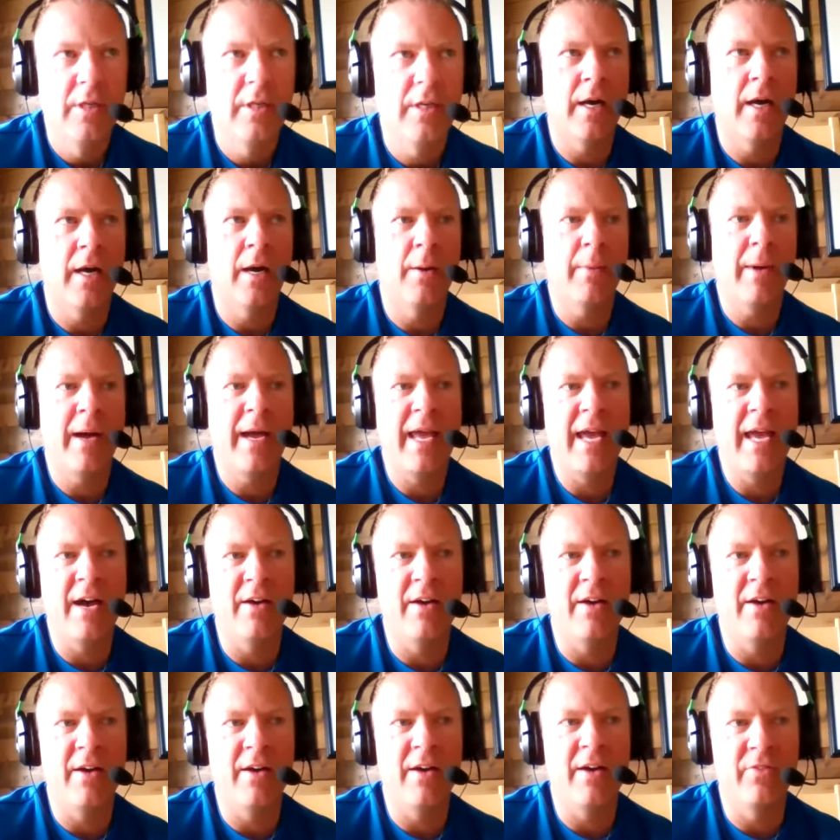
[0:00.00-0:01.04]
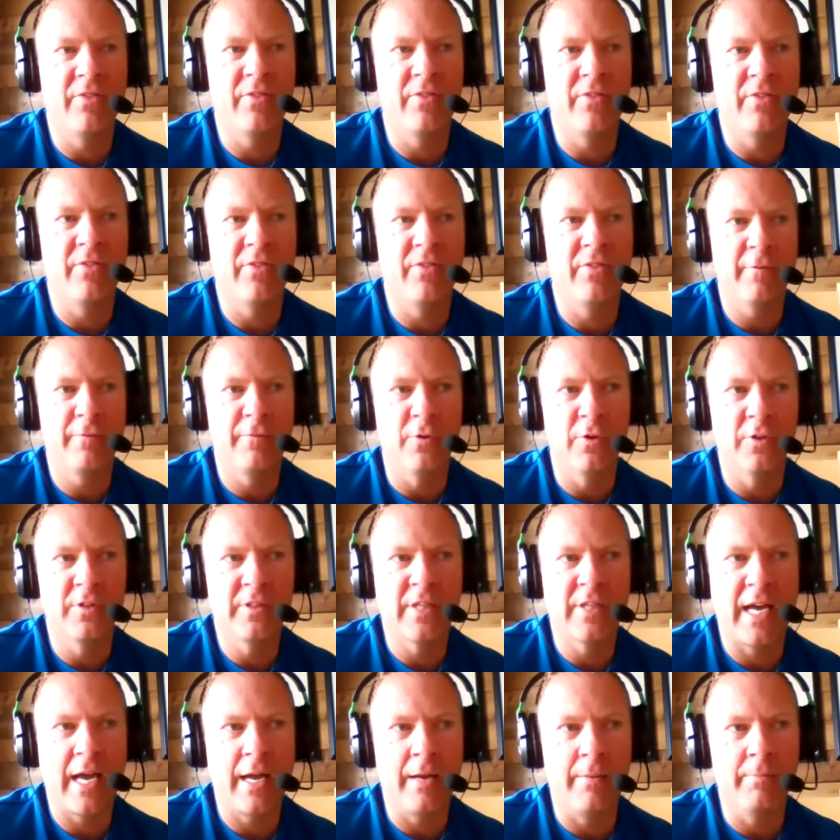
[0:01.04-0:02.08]
I have a
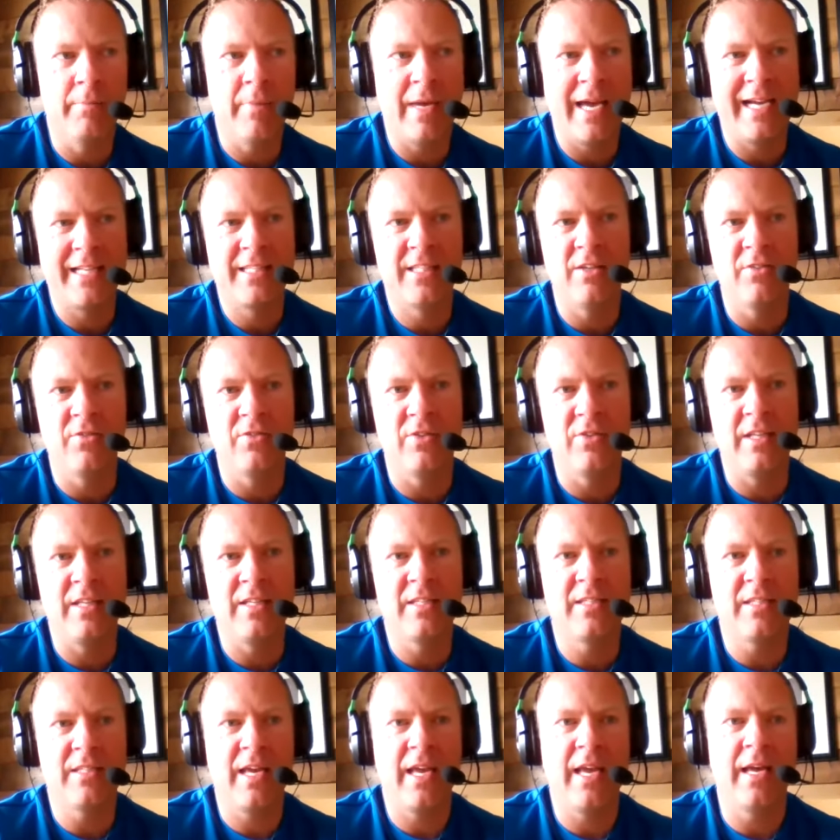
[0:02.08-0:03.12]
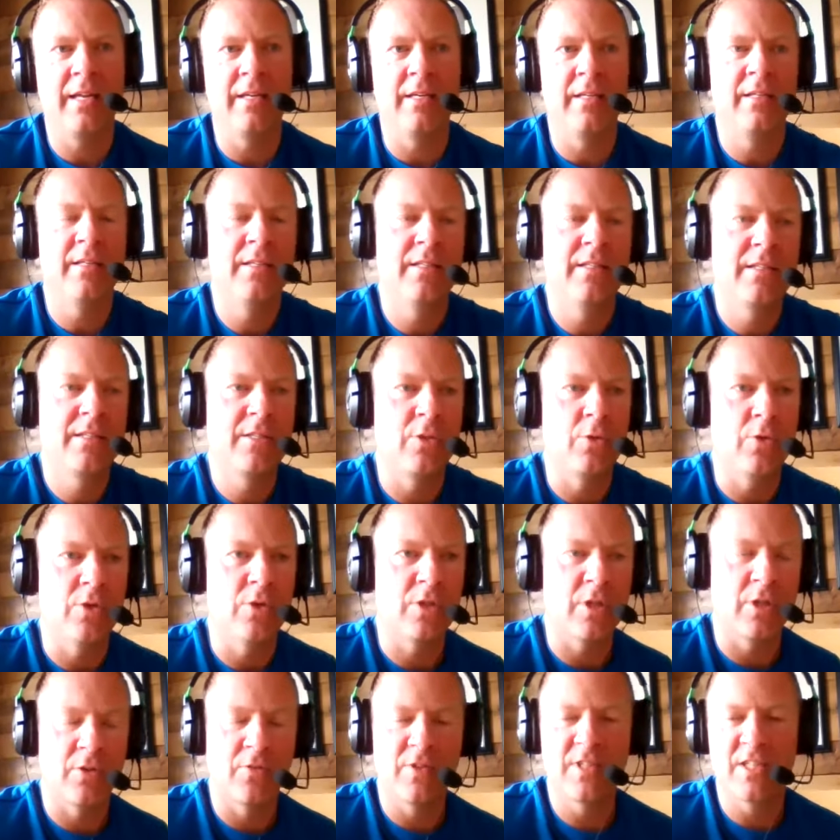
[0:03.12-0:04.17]
full-time activities and student
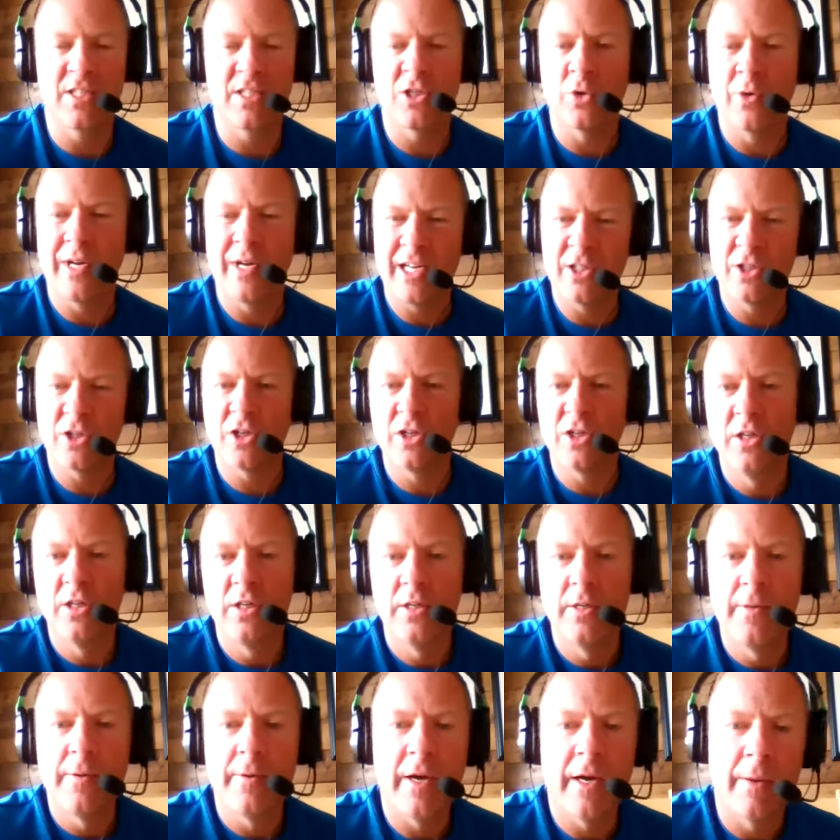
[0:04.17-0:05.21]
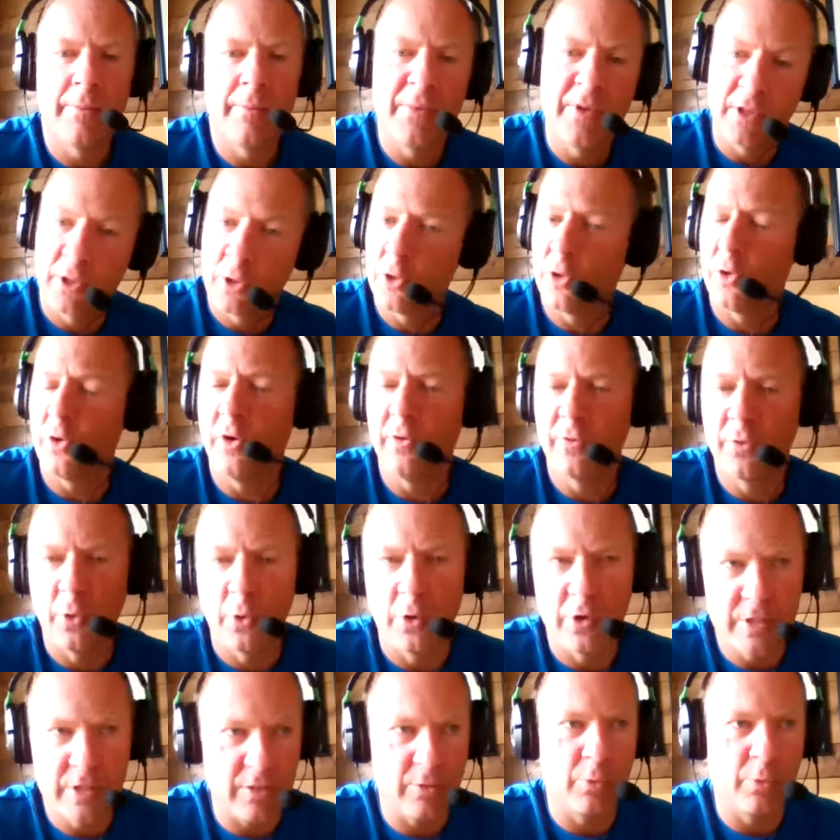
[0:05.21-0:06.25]
services director that, of
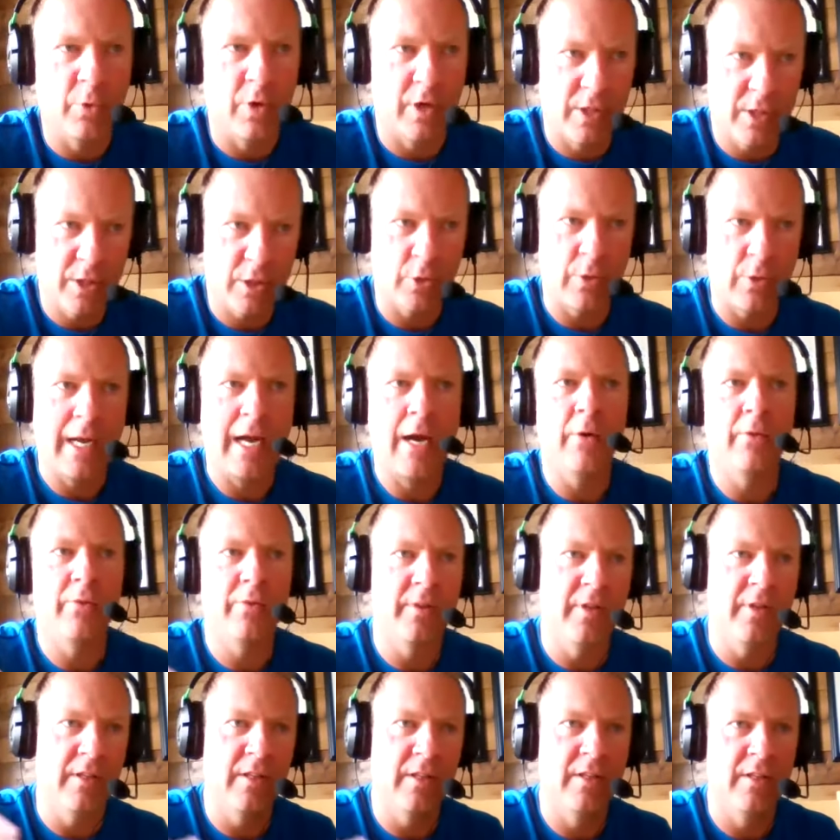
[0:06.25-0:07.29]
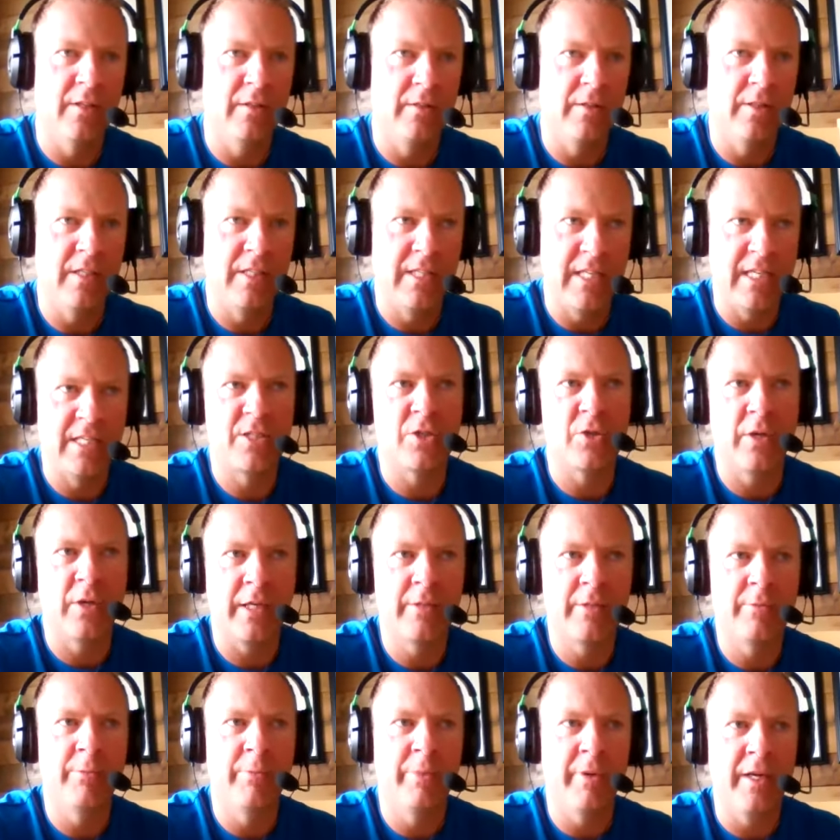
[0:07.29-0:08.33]
course, works throughout the
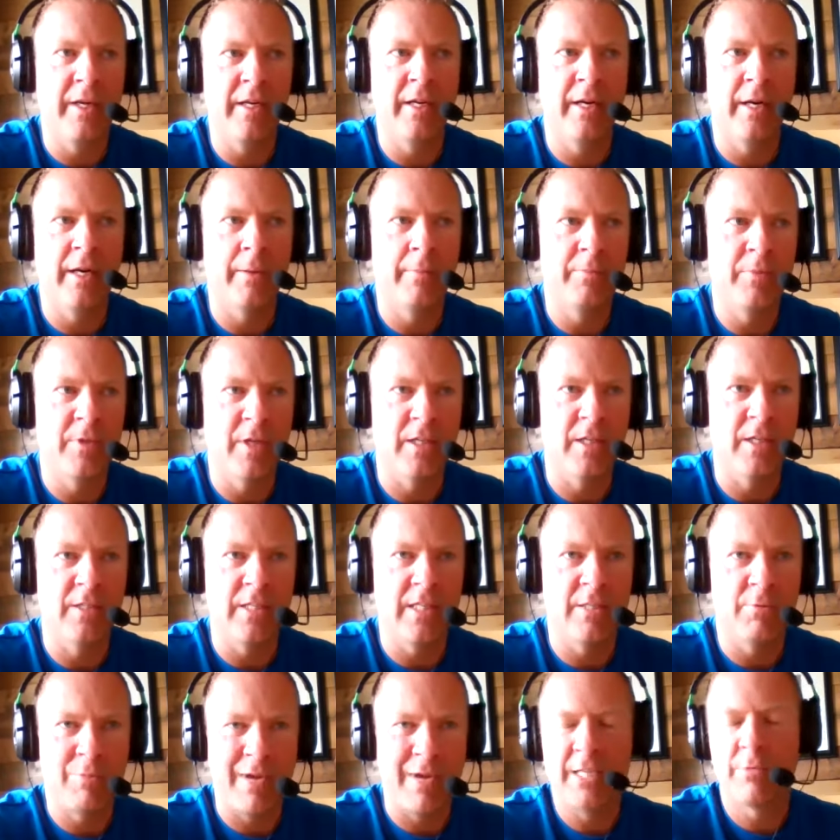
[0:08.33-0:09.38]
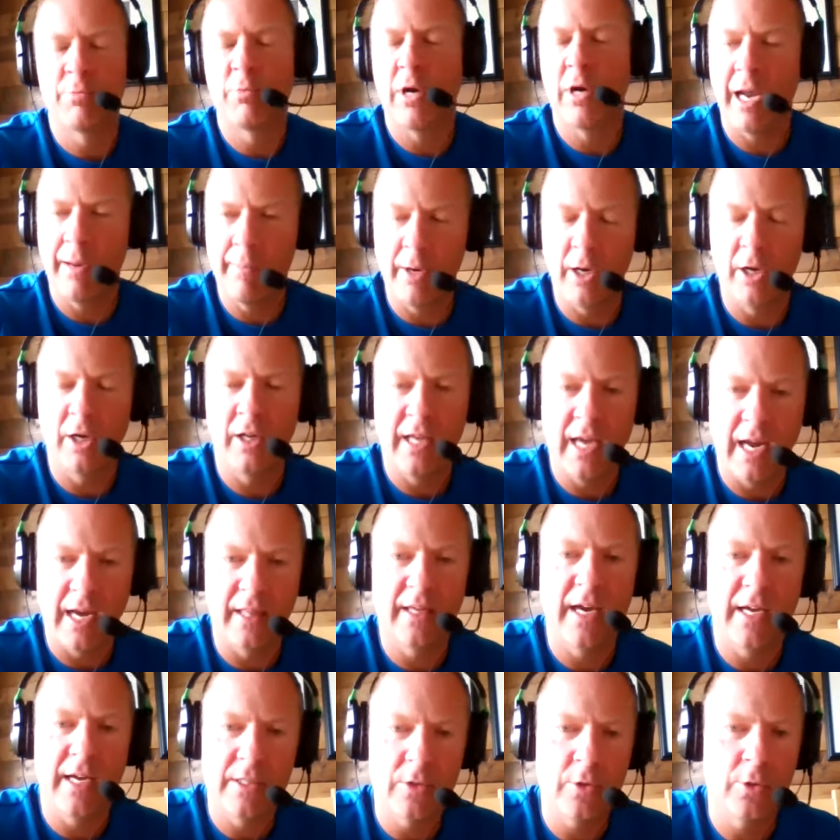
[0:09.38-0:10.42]
district, but is based primarily out of the
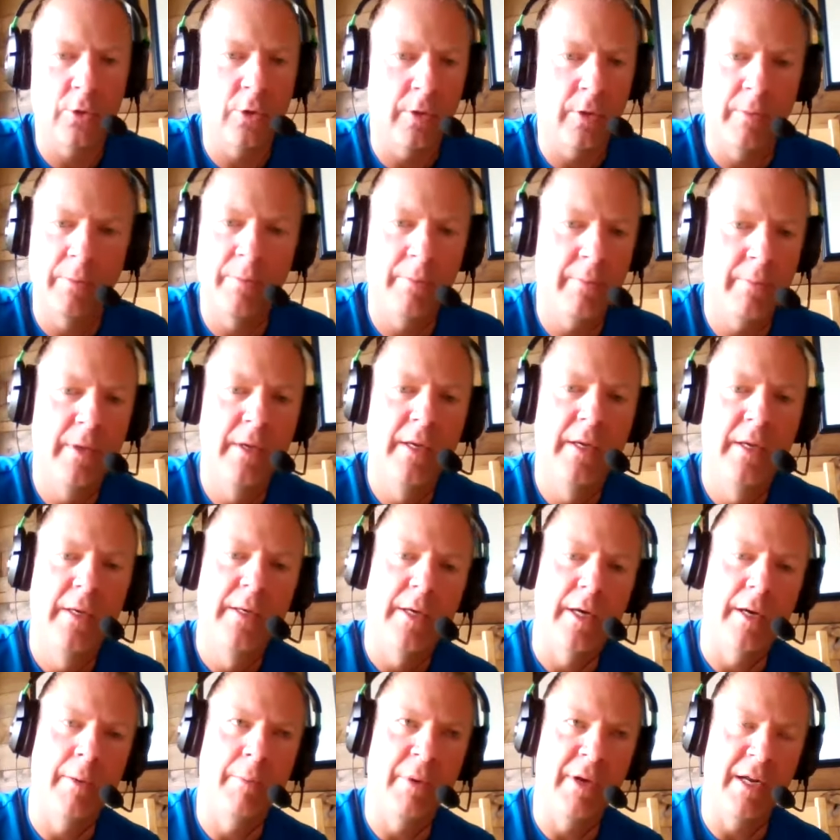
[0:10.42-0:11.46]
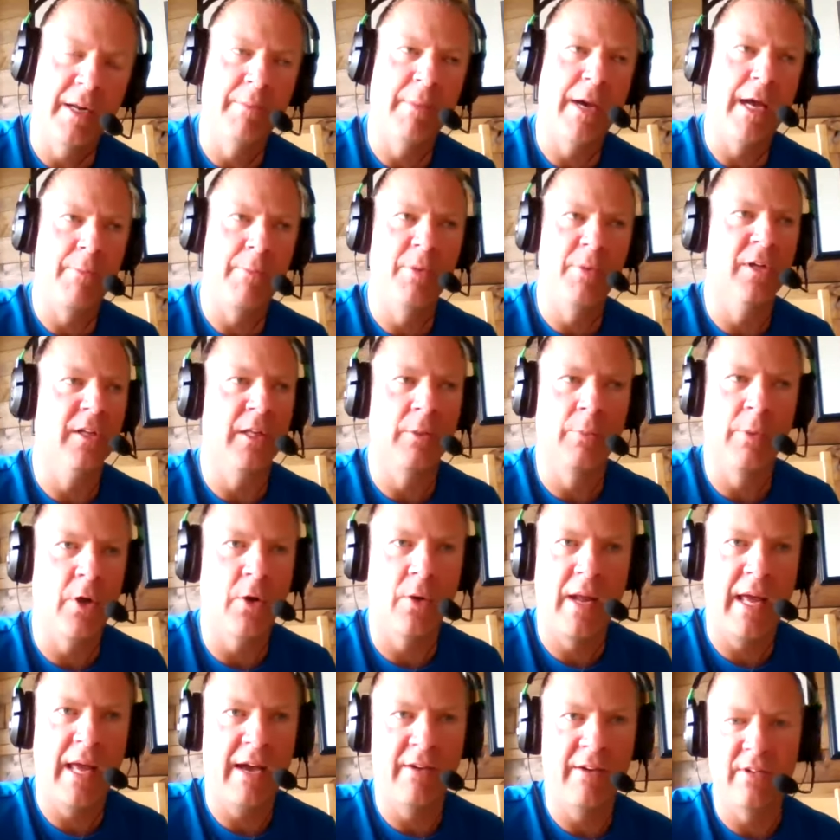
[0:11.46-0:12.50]
high school. But in my building, we
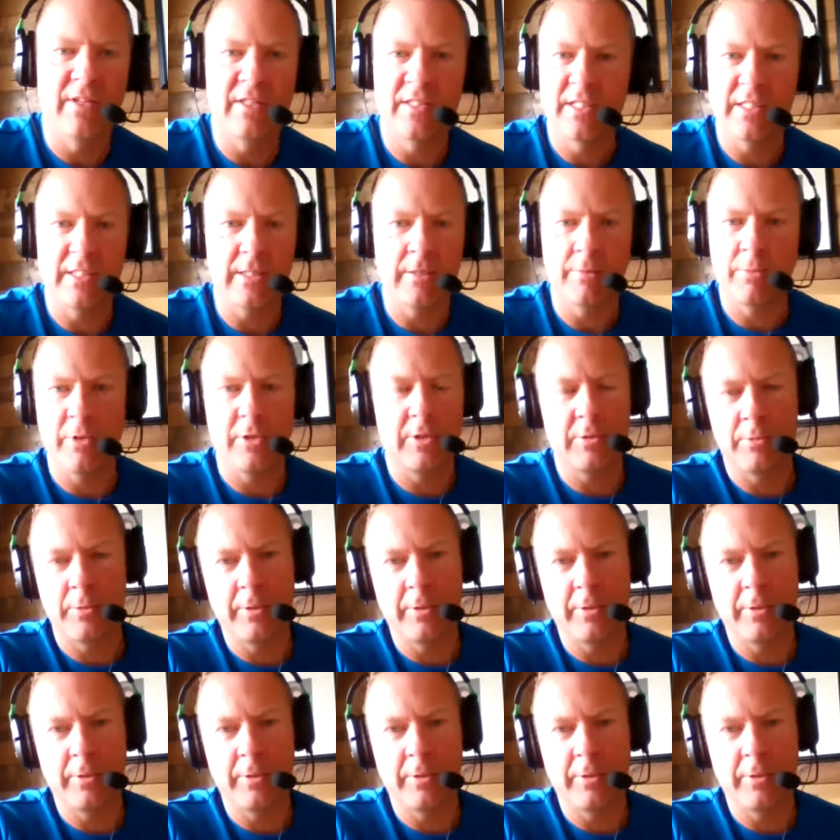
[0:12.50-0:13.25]
don't have an assistant principal.